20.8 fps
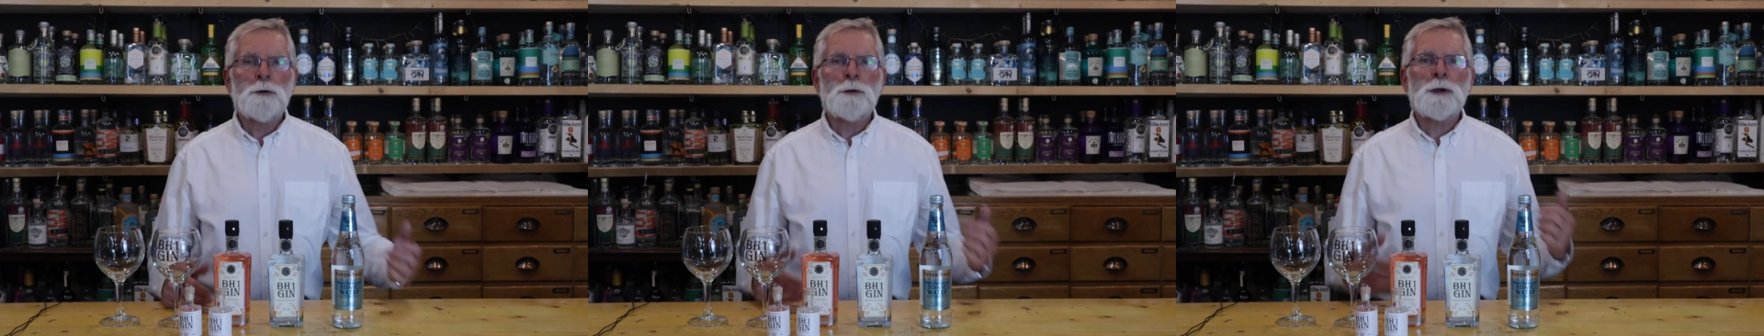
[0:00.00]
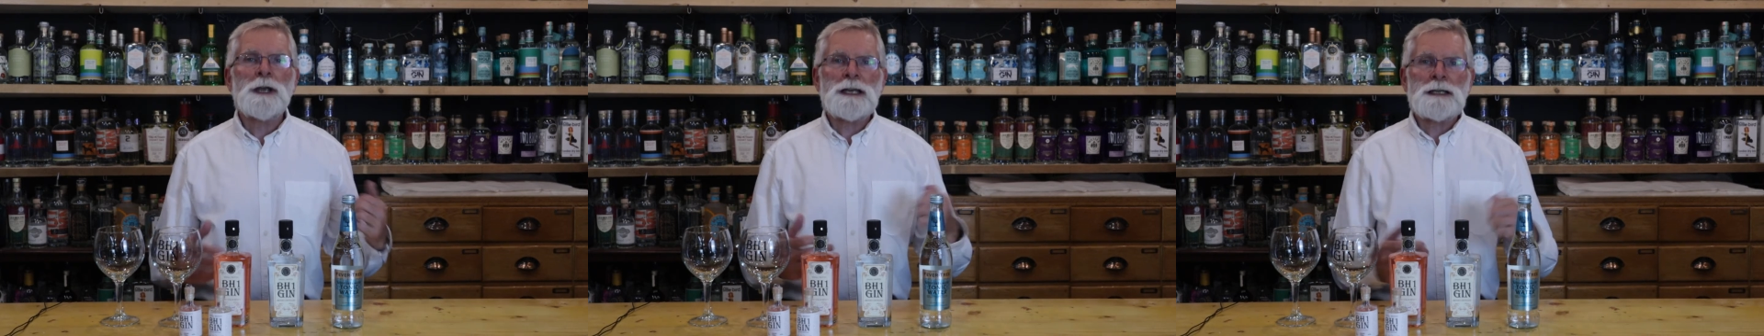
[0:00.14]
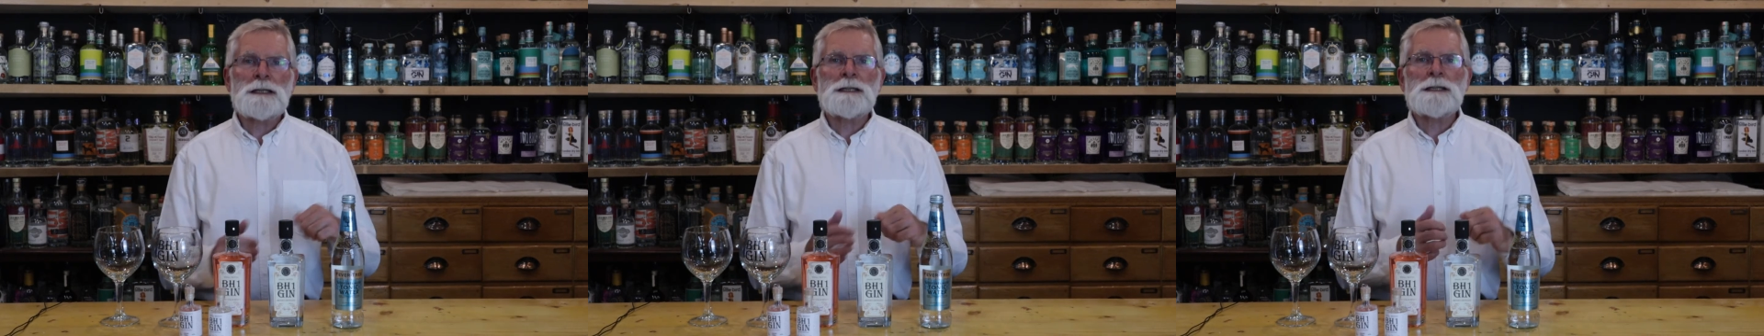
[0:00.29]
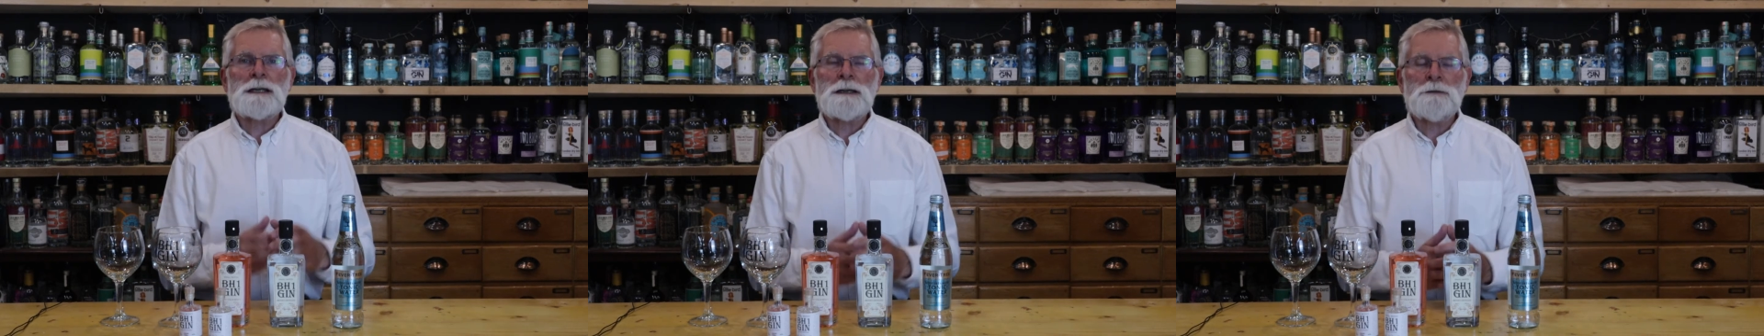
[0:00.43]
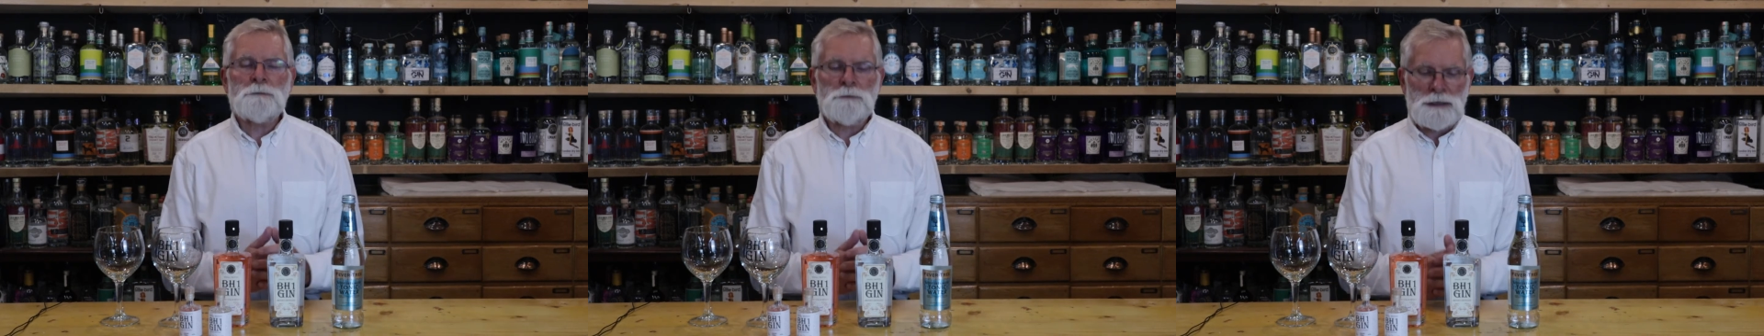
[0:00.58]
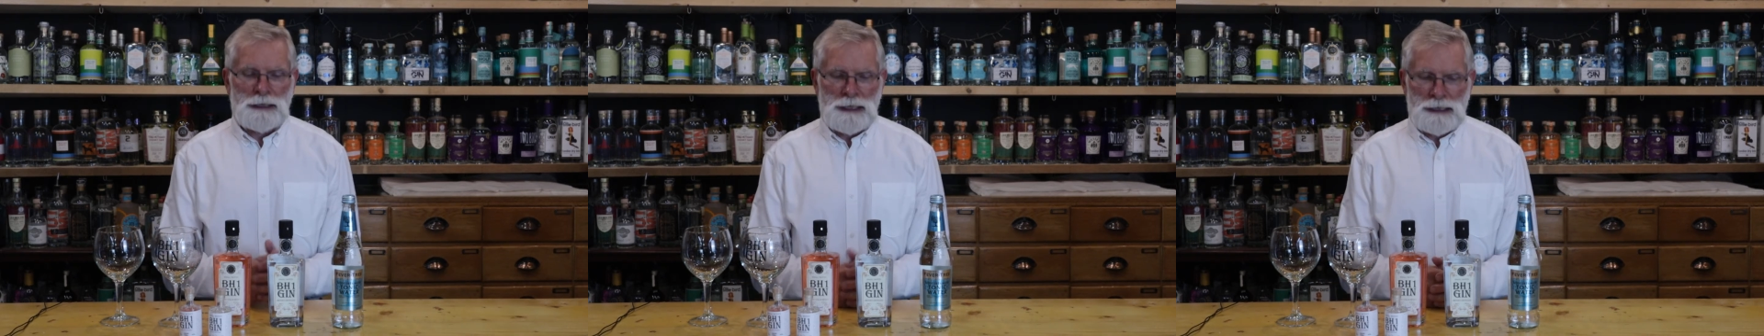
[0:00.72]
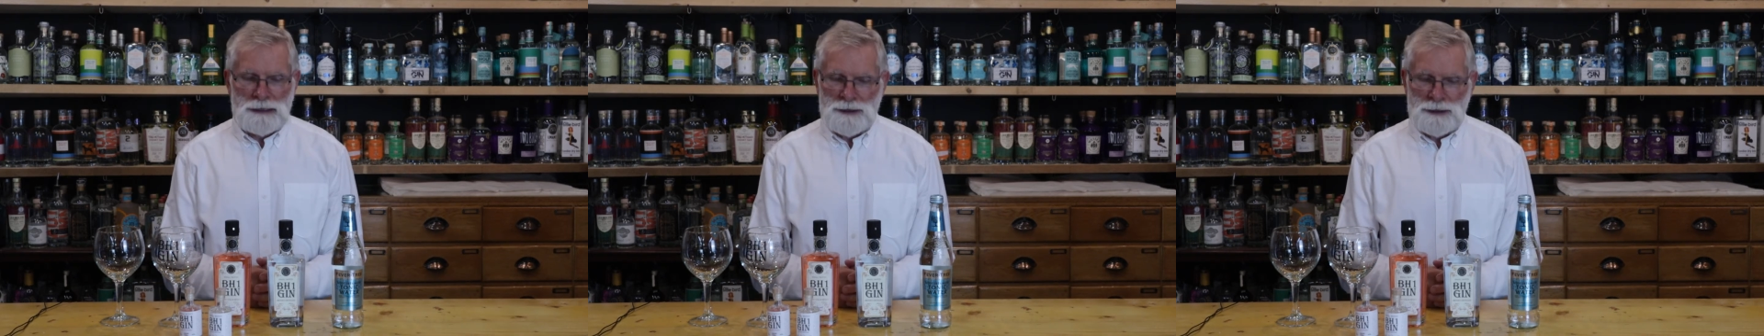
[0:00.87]
We had a
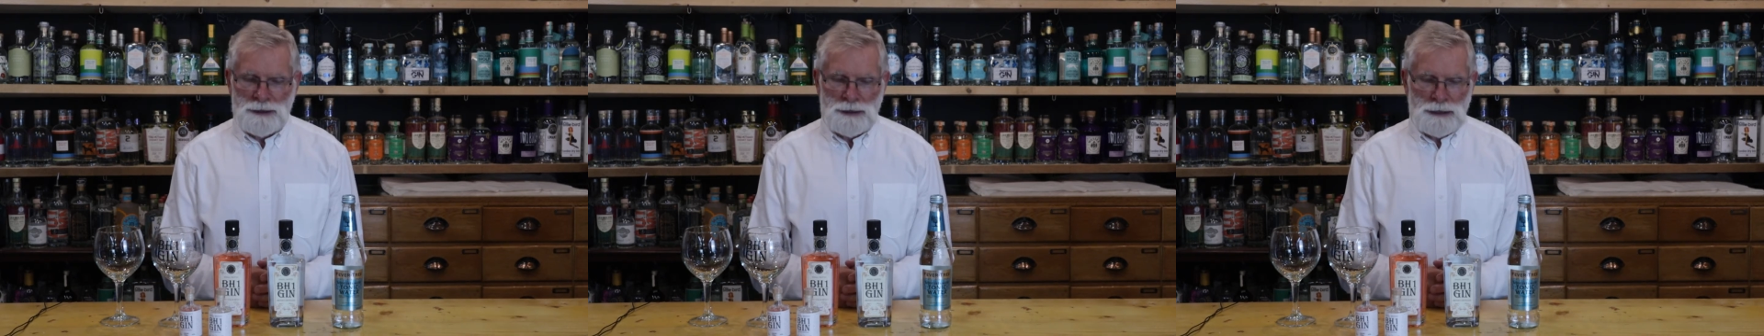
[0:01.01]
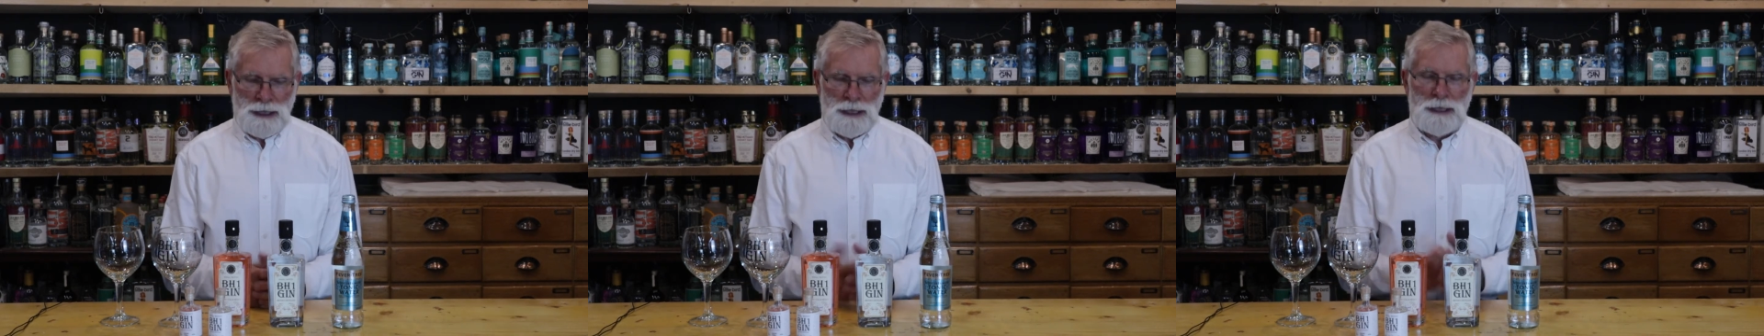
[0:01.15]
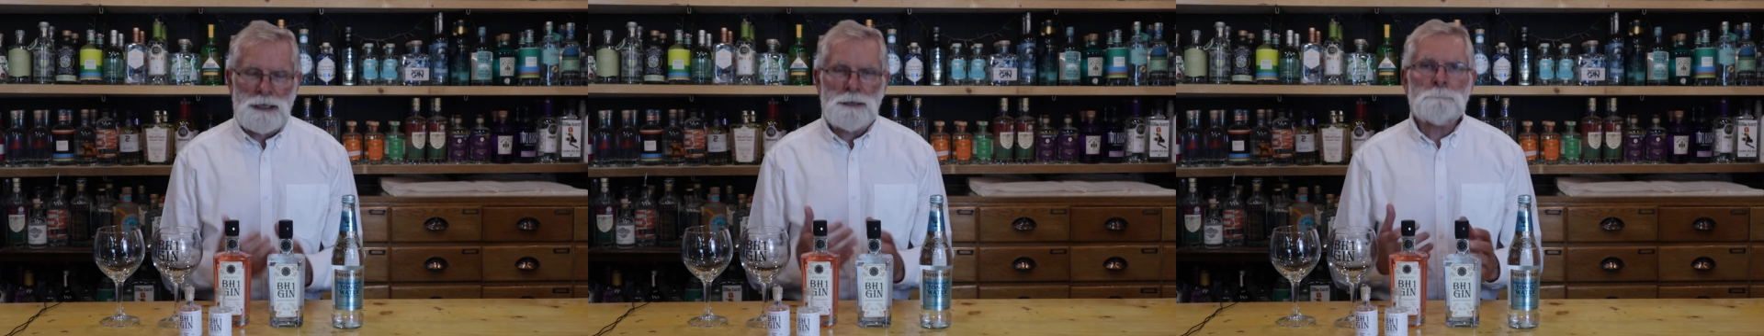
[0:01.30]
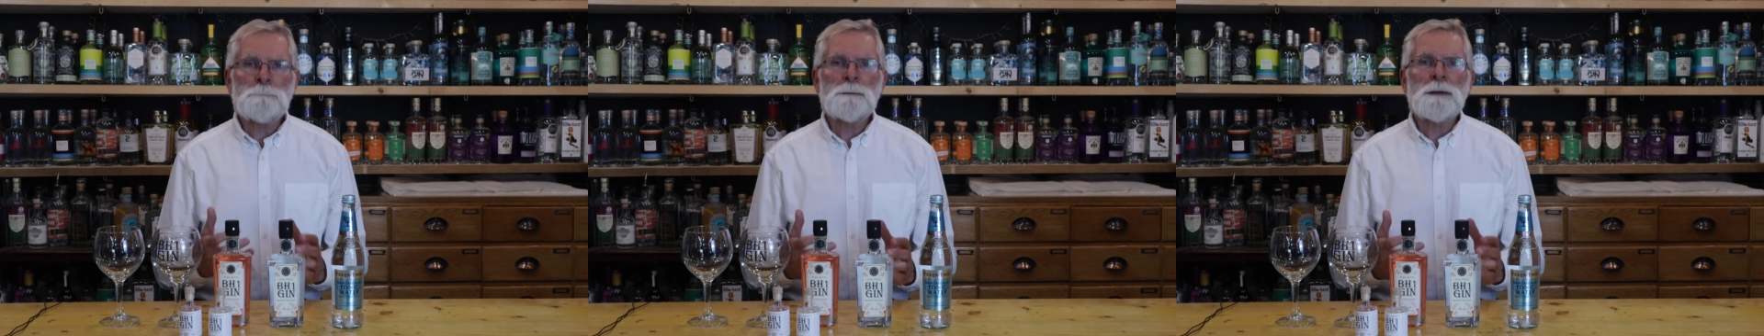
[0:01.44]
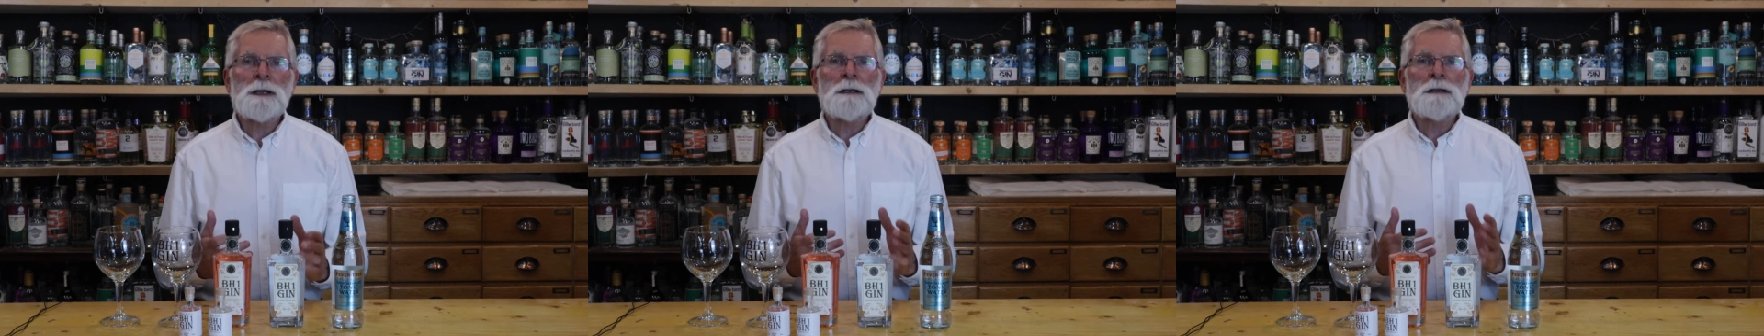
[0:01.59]
delivery yesterday,